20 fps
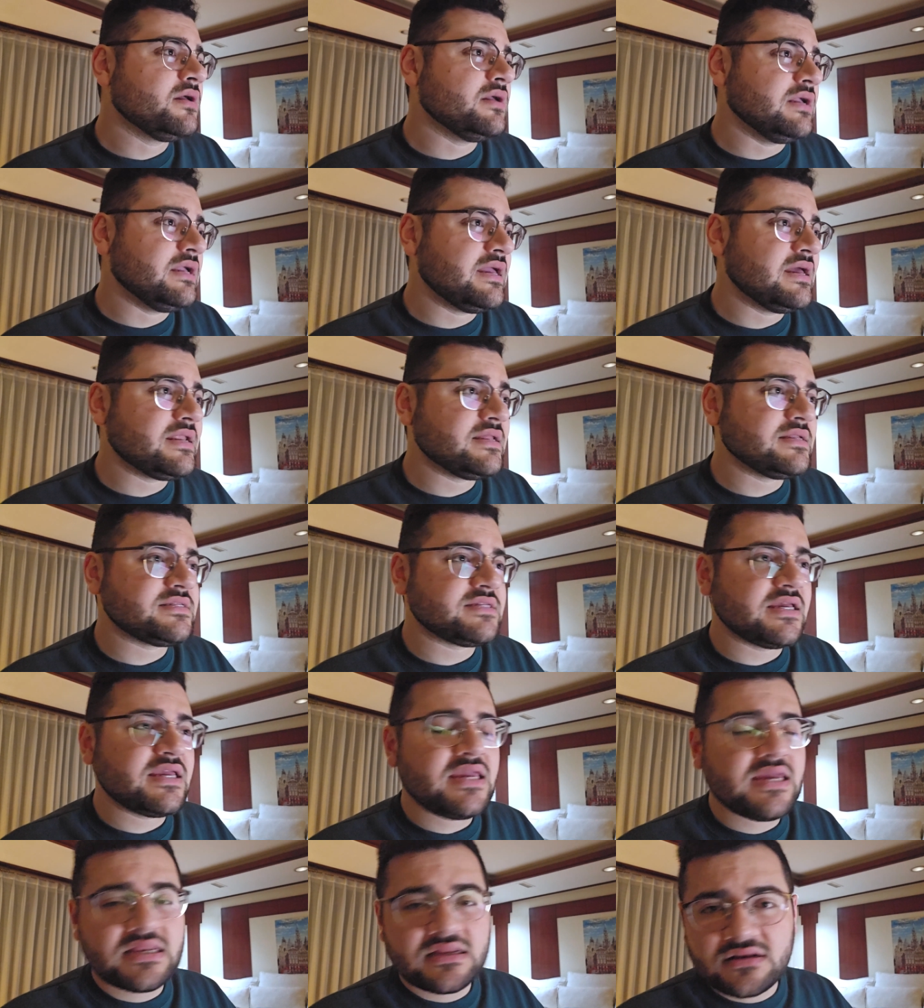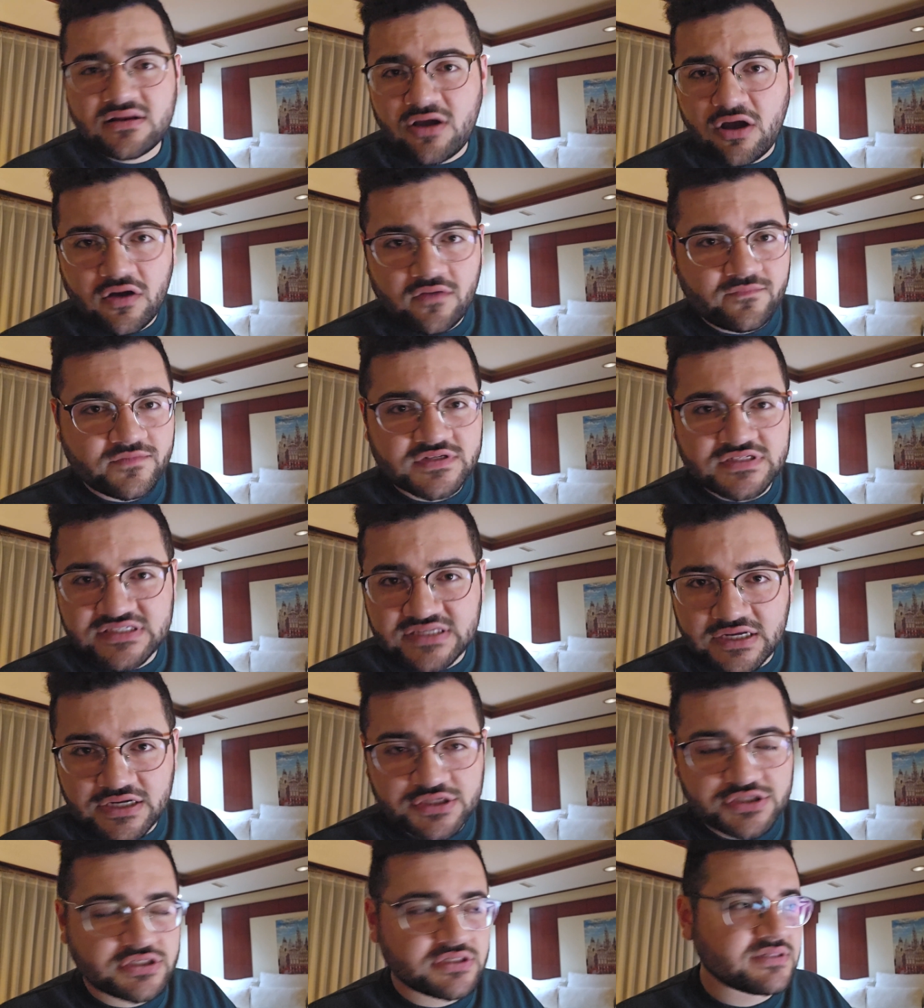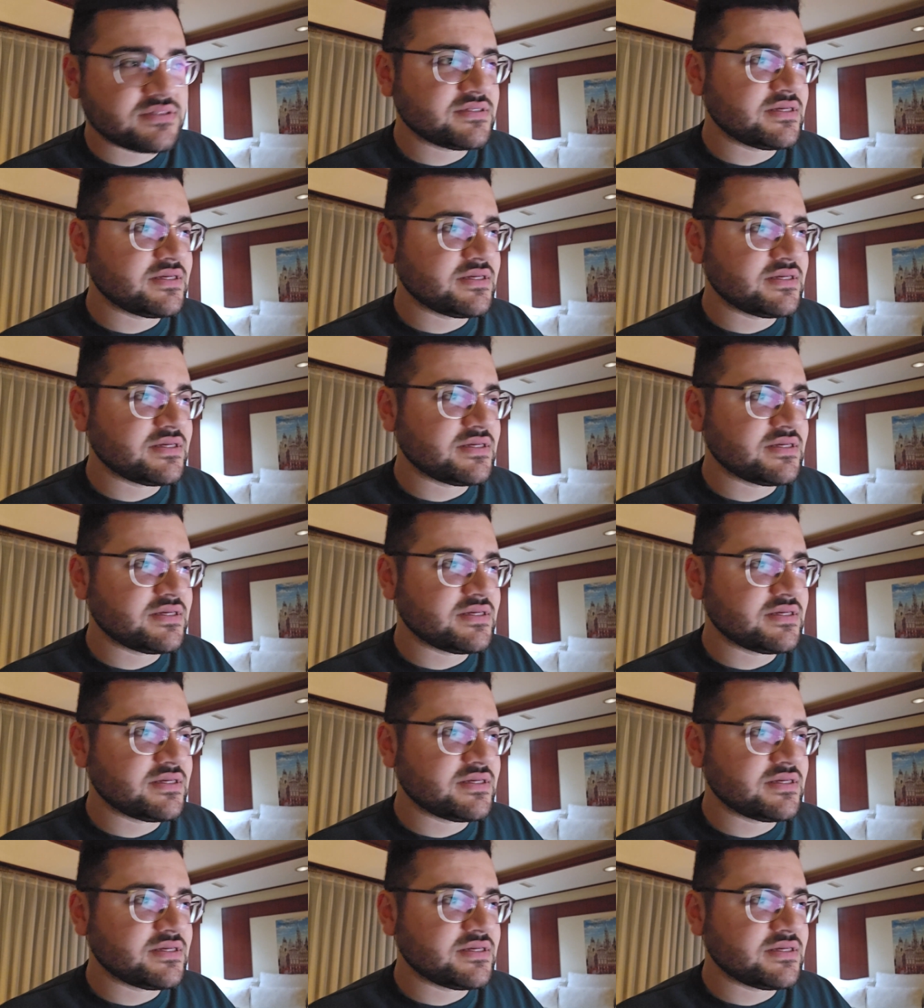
get into heated conversations,